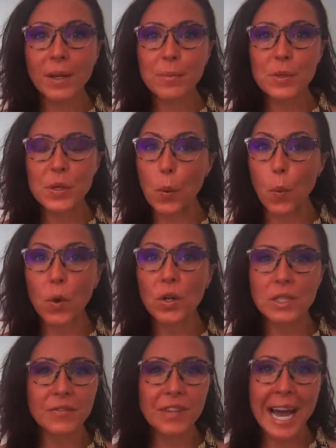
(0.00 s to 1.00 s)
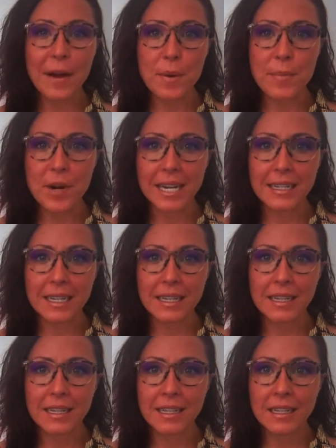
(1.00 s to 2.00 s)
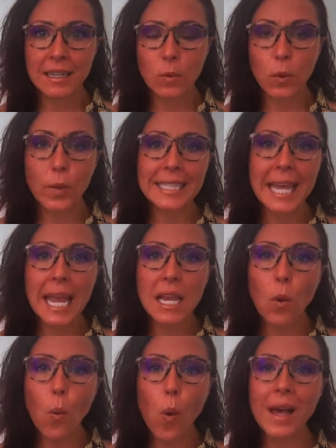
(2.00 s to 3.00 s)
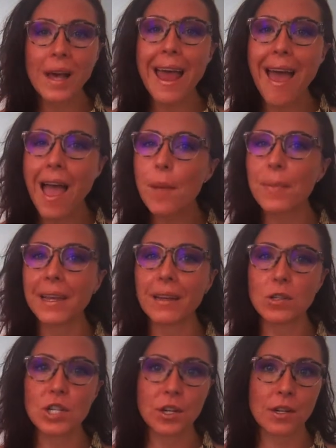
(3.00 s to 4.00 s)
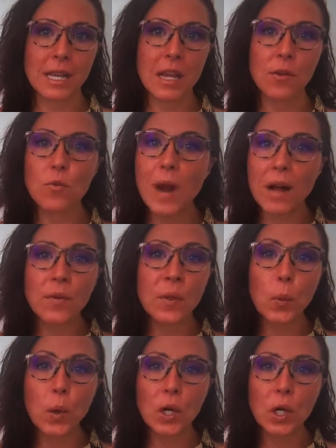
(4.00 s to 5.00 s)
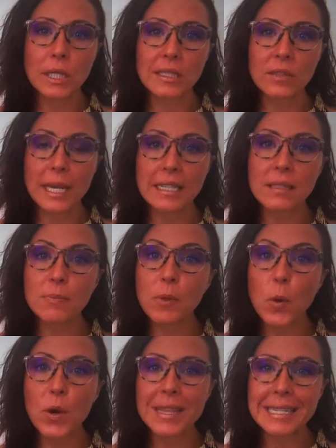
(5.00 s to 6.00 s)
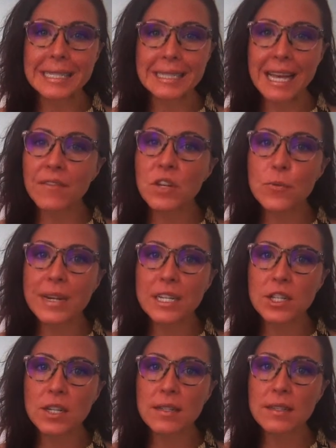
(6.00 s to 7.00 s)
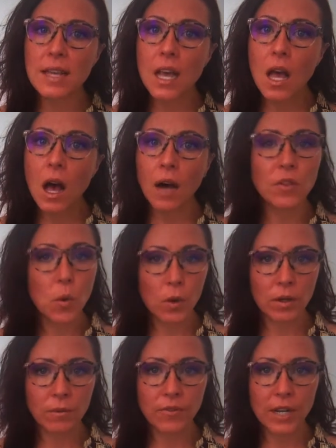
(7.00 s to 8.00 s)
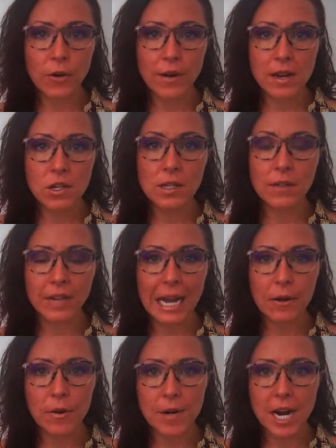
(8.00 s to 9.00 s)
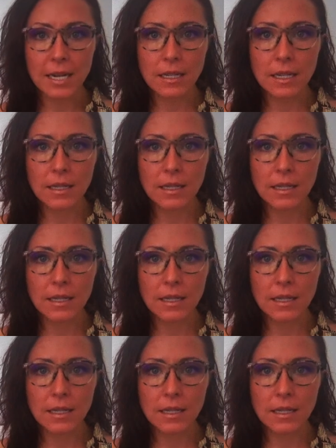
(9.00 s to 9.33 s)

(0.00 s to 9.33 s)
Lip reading: to the world of chiropractic, where we take one epic journey around the world as we explore the 7 regions of the World Federation of Chiropractic.